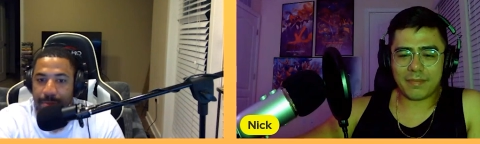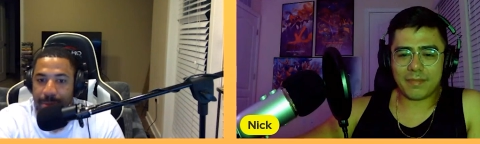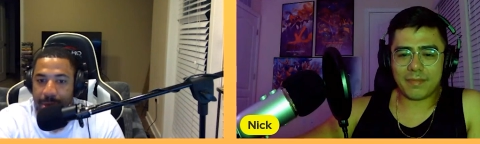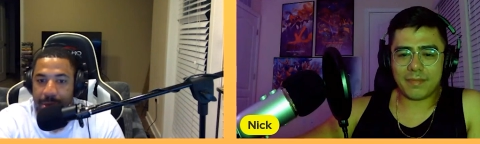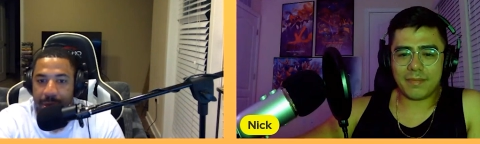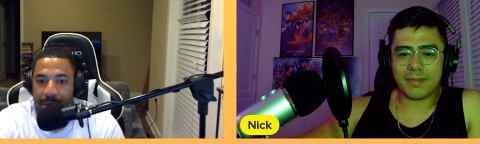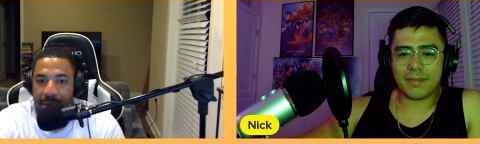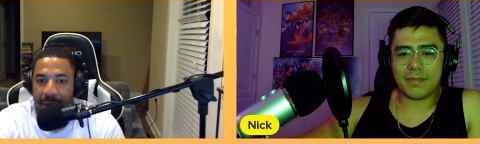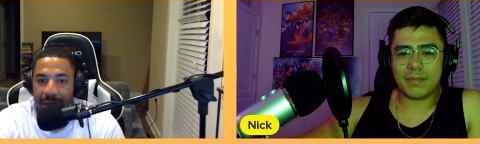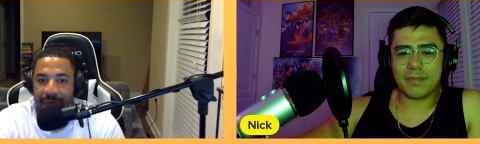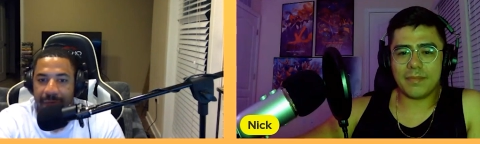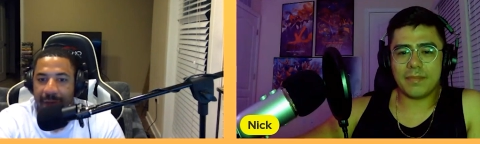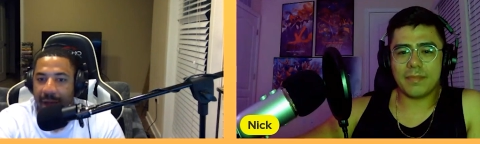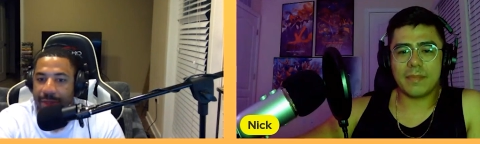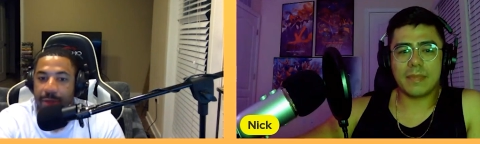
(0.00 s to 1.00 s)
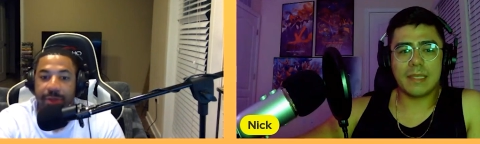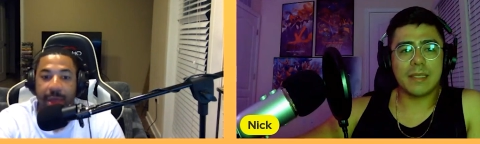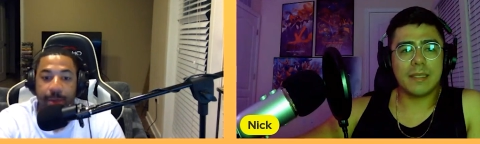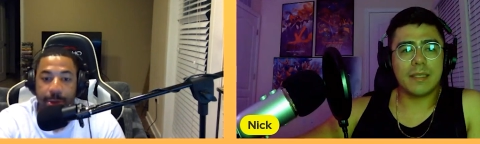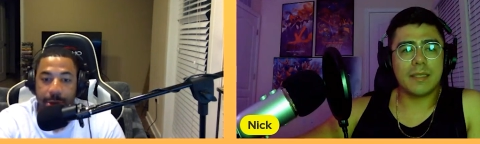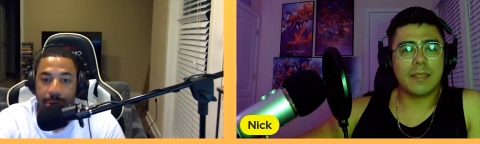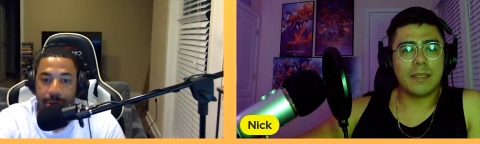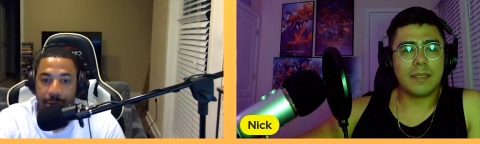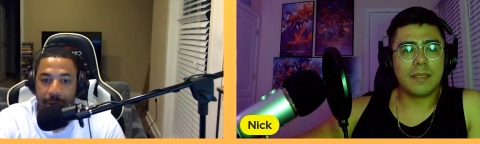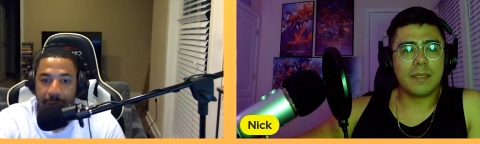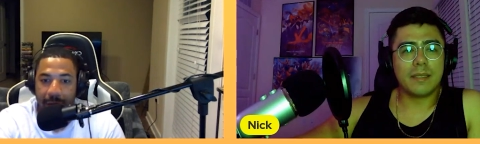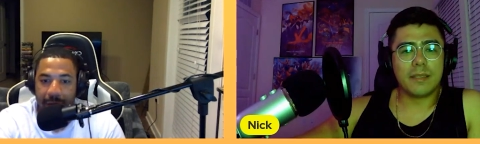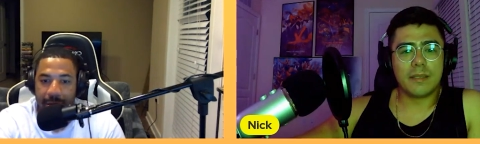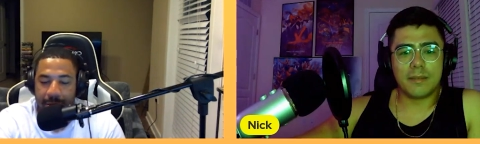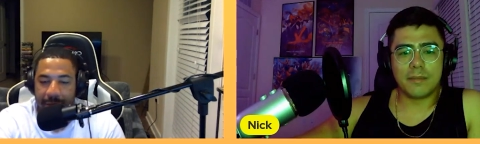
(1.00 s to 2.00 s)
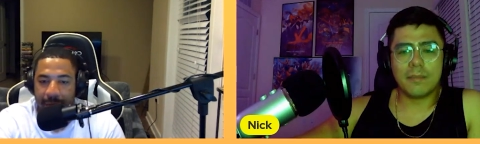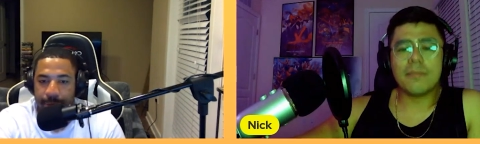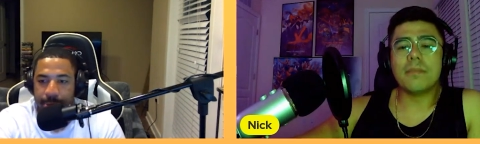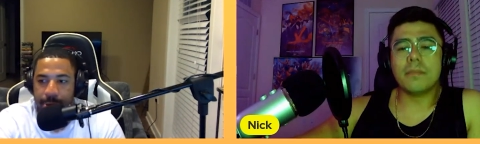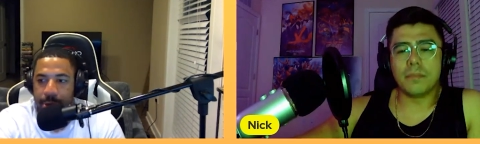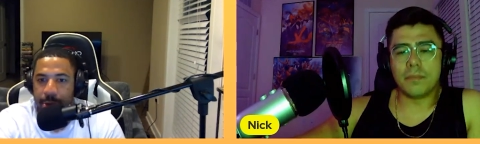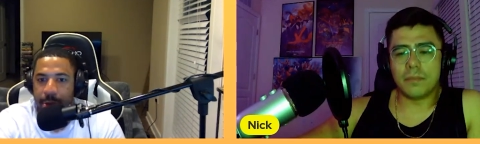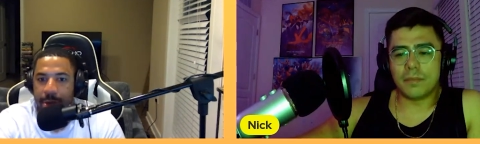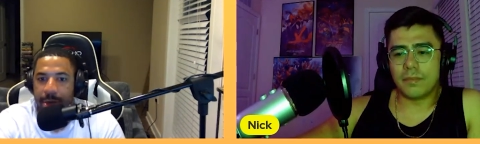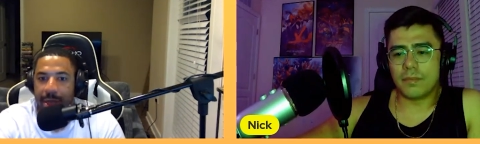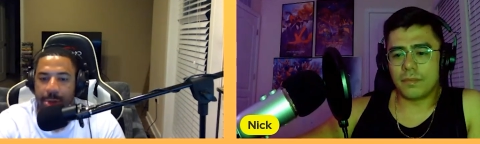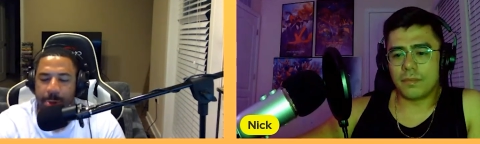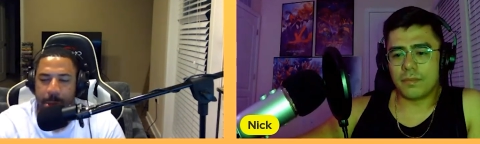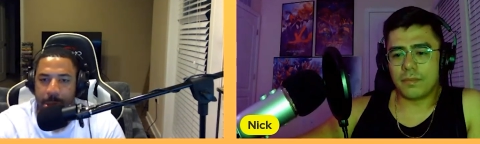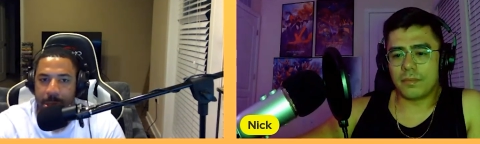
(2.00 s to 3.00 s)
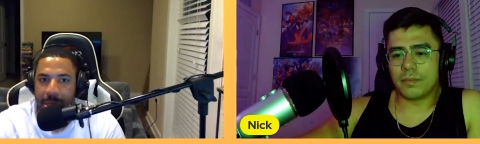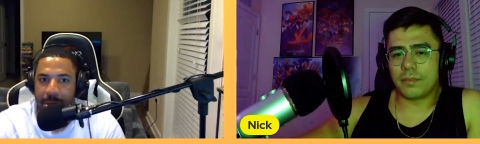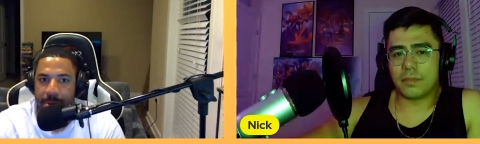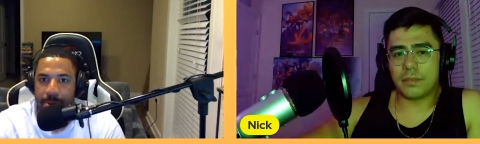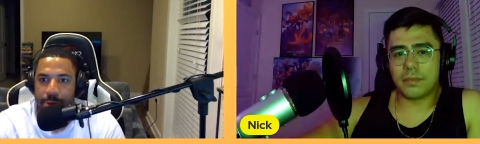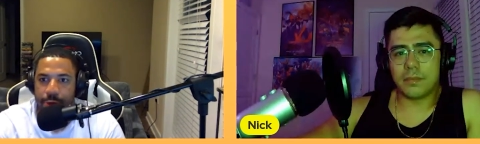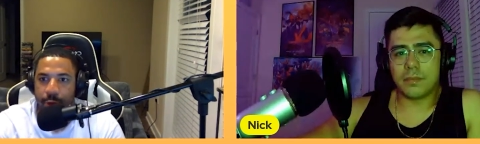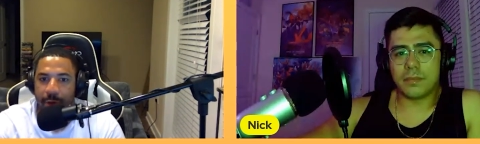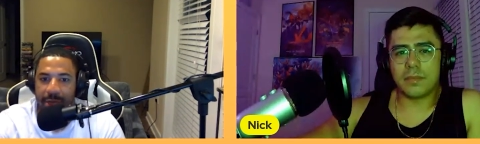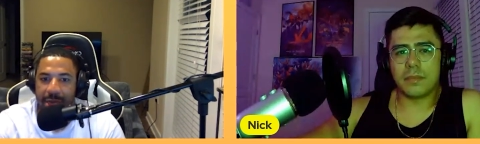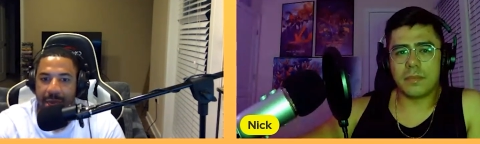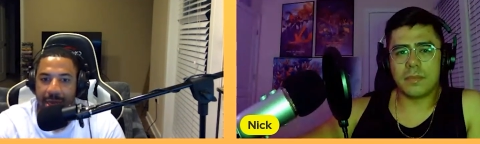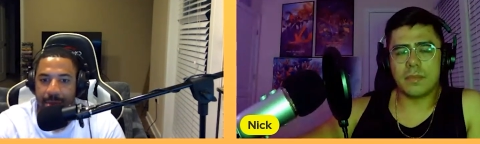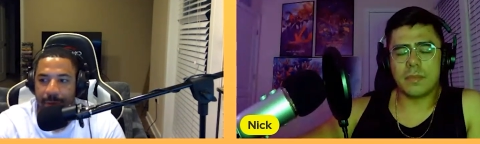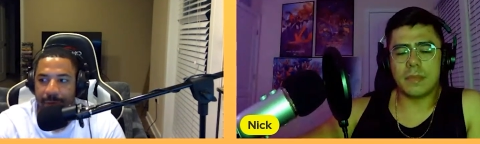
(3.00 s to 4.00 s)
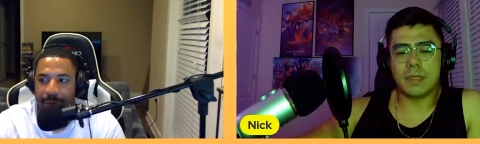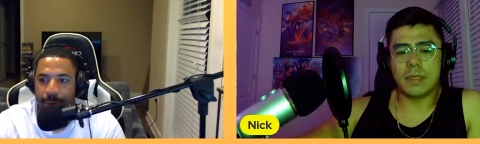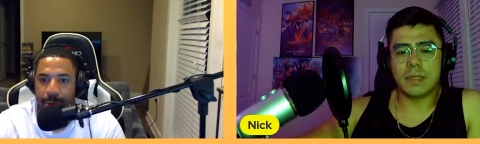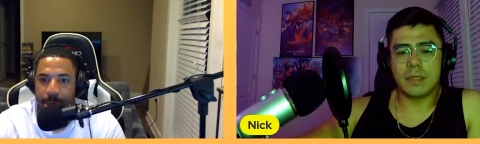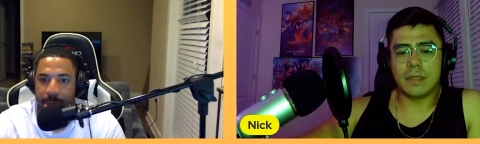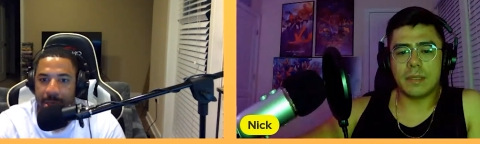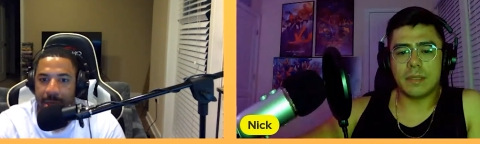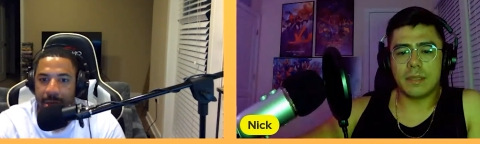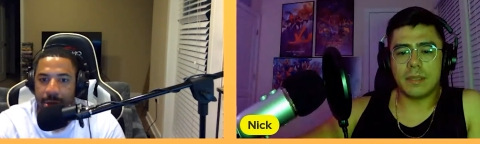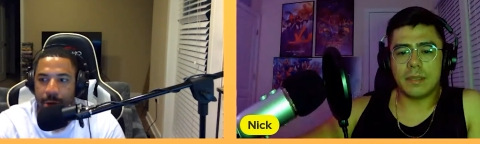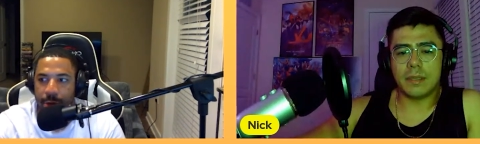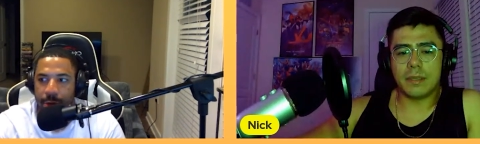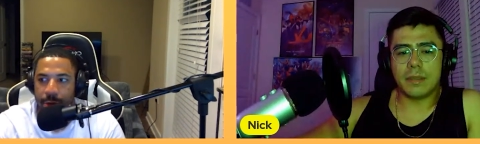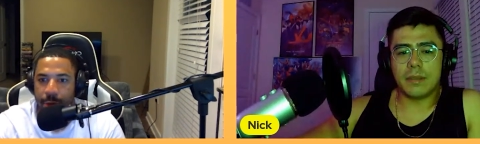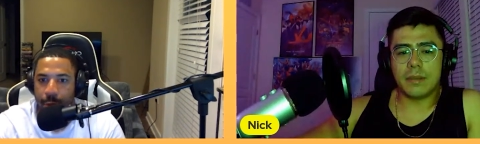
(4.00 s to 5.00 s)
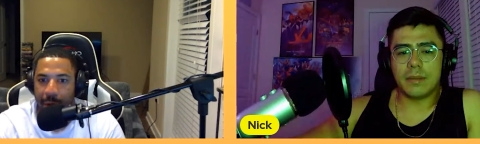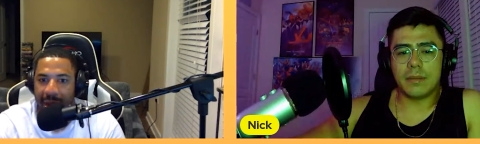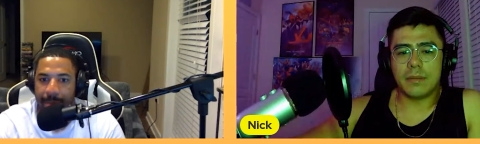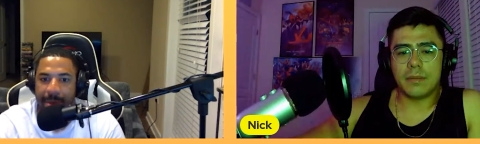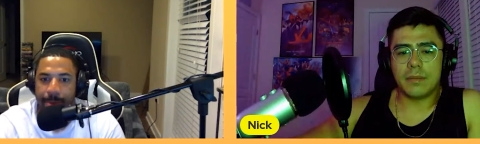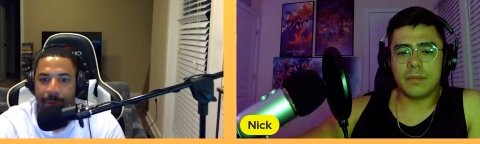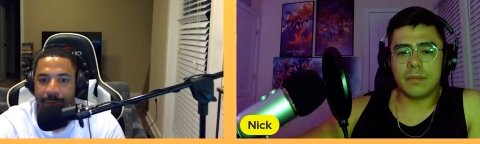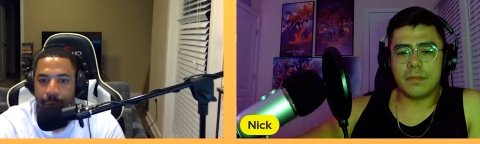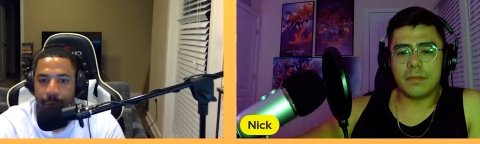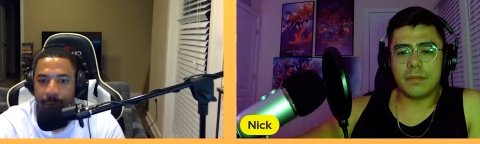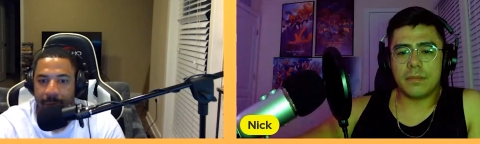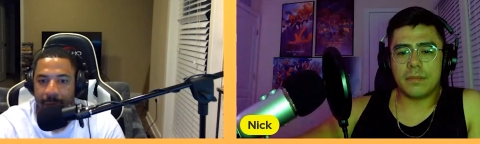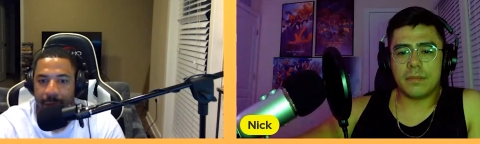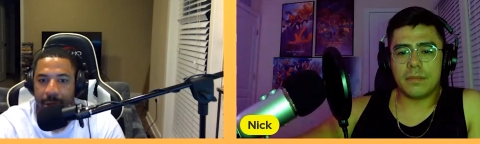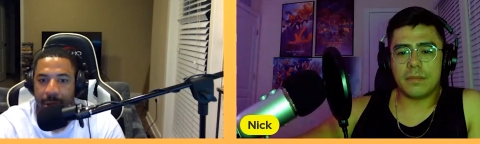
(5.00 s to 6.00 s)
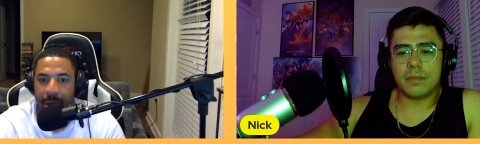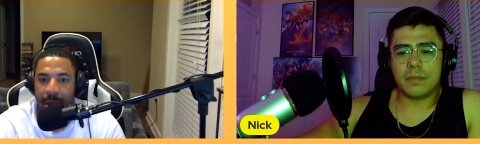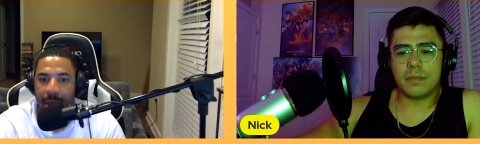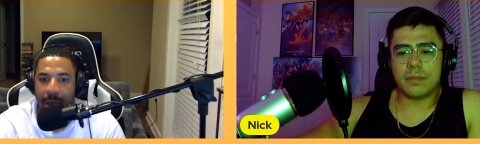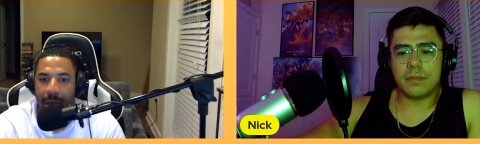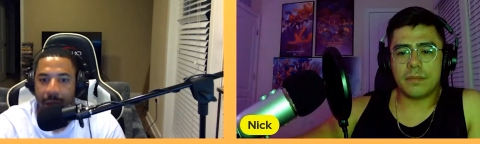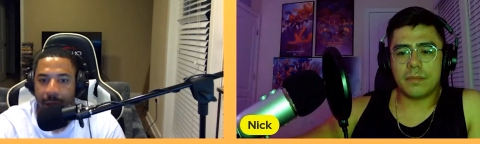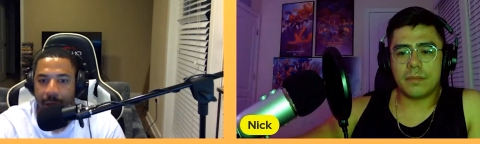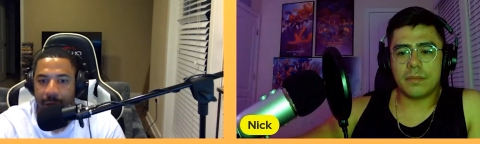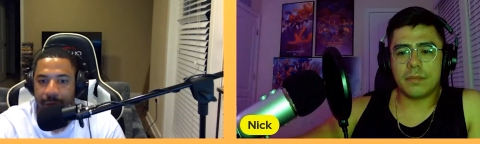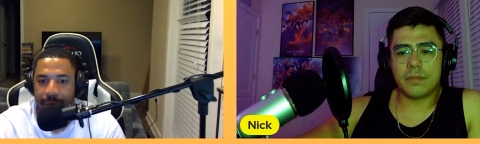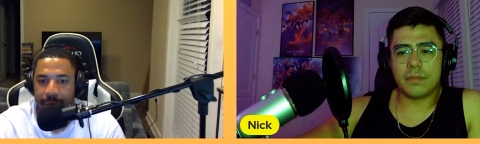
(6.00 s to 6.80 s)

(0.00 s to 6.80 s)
Speaker 1: music stuff, I thought that was good. I thought that was mm. good, especially towards the end of the movie when she does her Grammy performance of